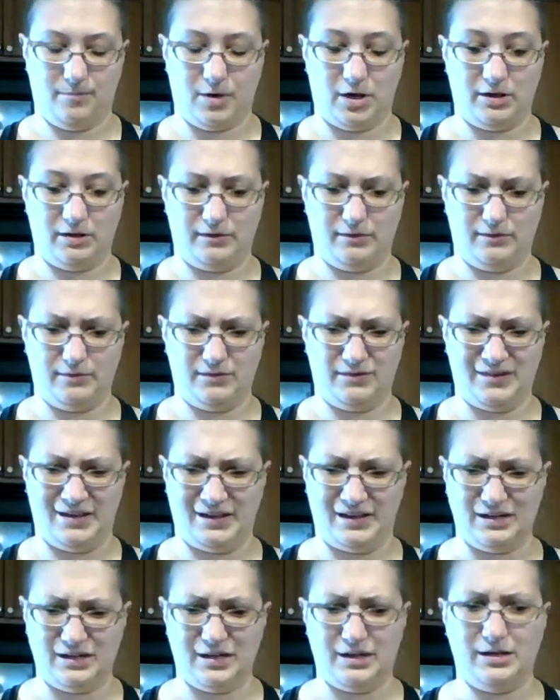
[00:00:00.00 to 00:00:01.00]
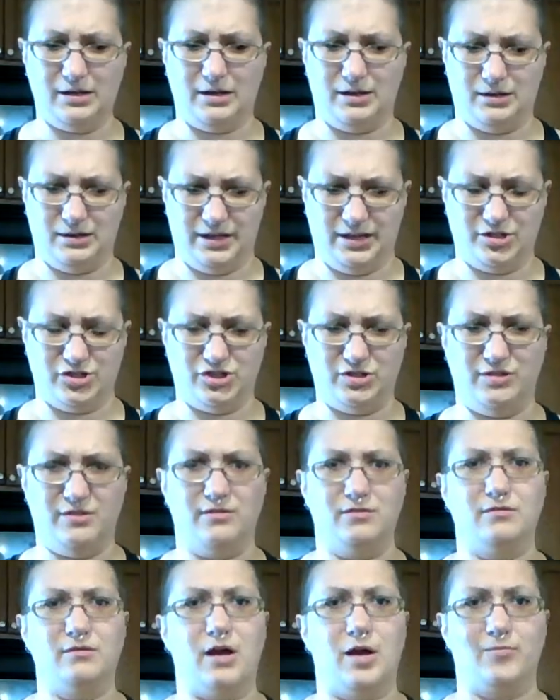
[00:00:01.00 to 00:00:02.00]
On second inhalation,
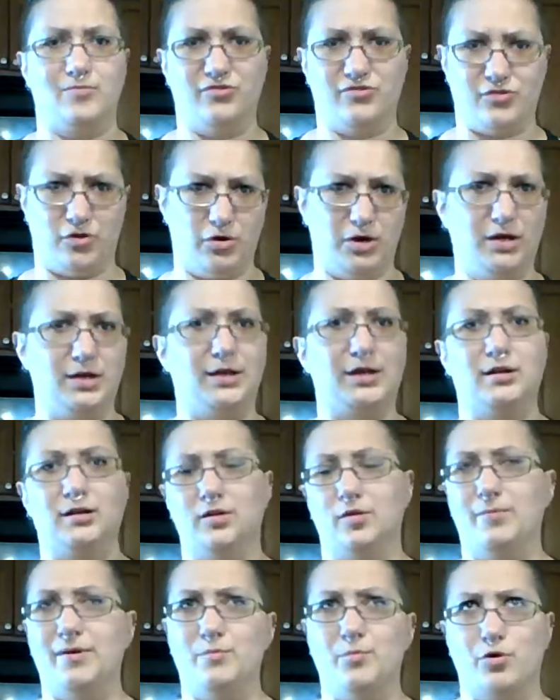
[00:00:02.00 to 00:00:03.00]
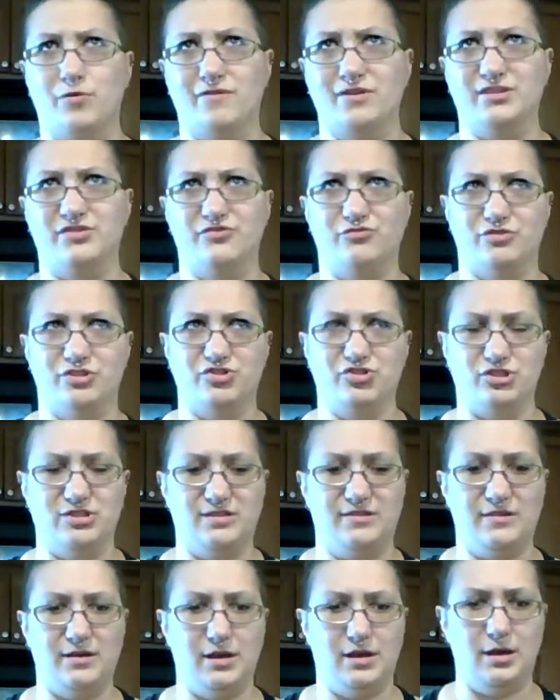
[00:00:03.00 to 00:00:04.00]
I'm starting to get a little bit more of an
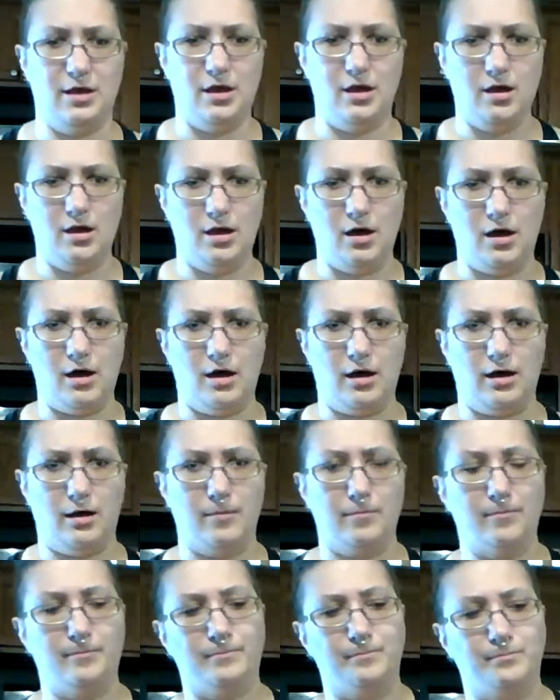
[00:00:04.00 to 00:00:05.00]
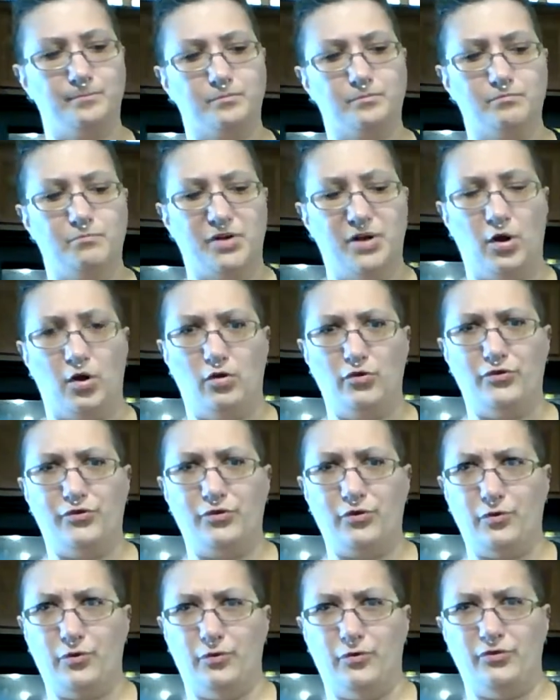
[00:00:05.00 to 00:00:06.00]
astringency, but
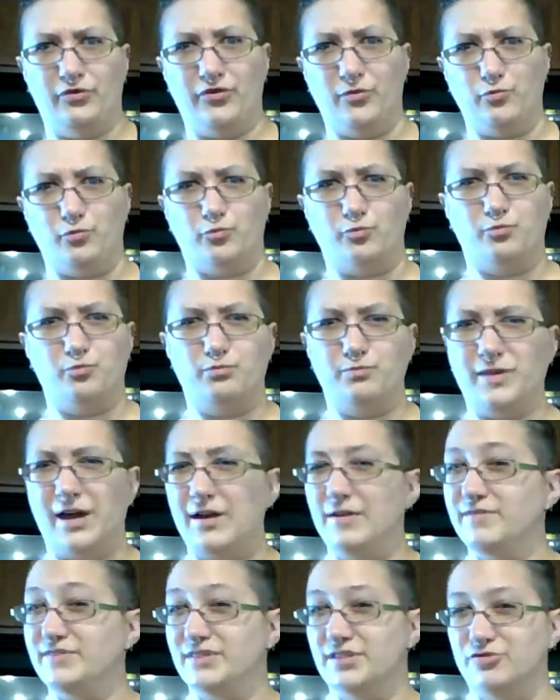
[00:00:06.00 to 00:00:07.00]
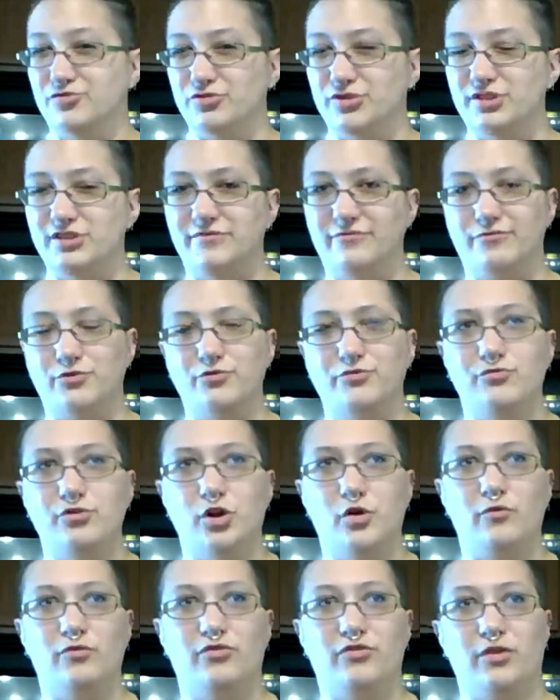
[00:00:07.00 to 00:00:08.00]
also some kind of citrusy fruit
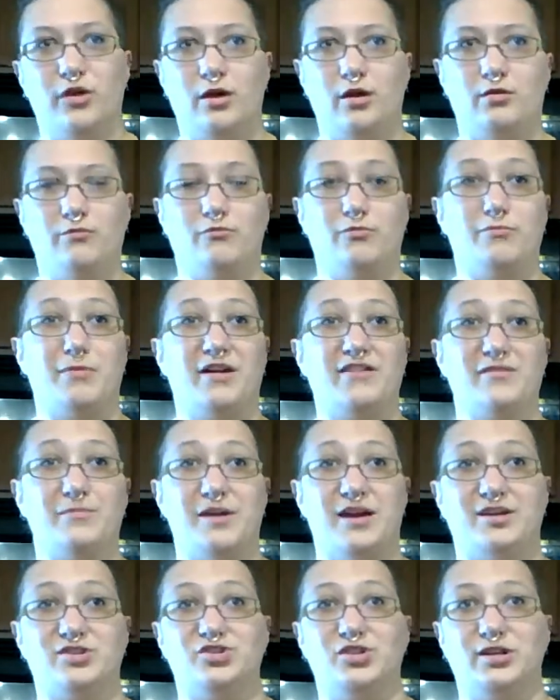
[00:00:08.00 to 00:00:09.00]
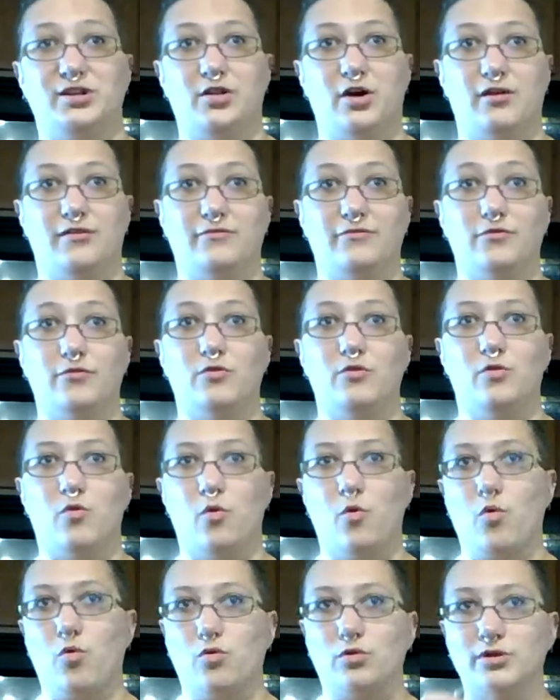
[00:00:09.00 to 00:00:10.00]
notes. It reminds me actually a lot of
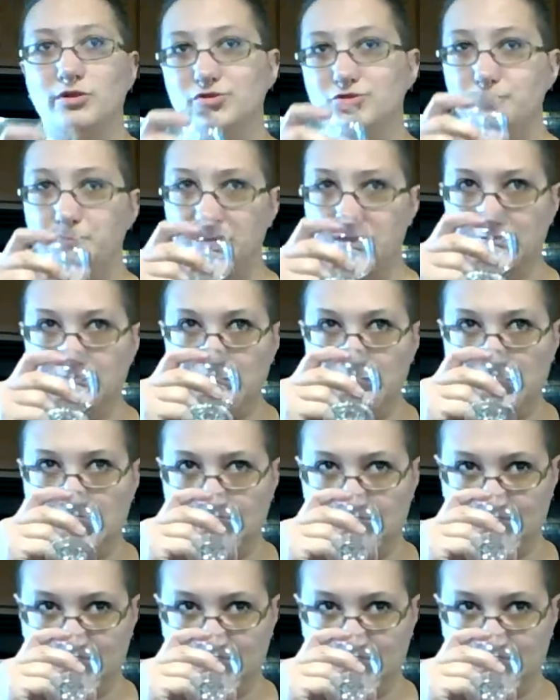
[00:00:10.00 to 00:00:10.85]
orange peel